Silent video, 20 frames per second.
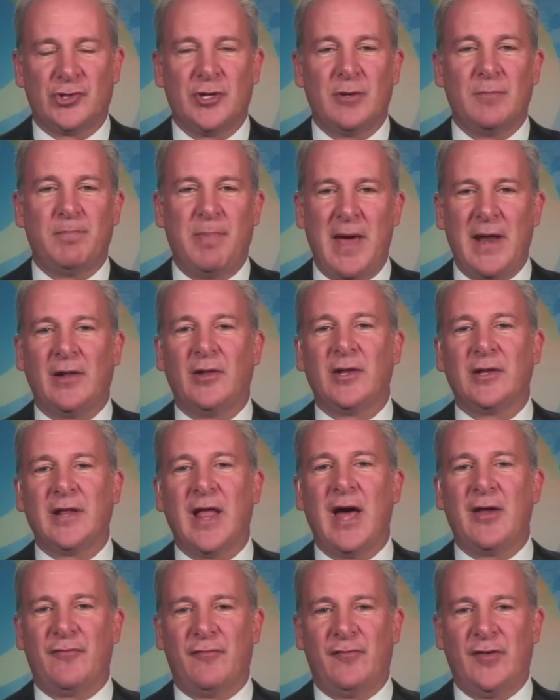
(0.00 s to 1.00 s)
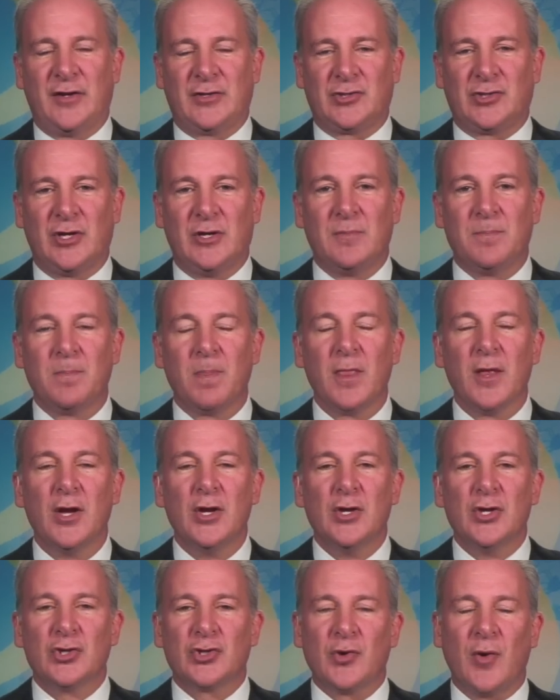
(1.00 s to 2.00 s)
in peddling that fiction.
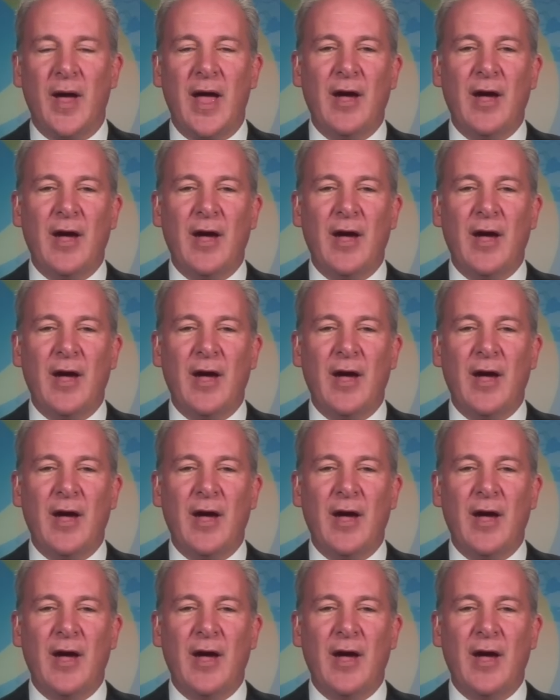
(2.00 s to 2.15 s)
So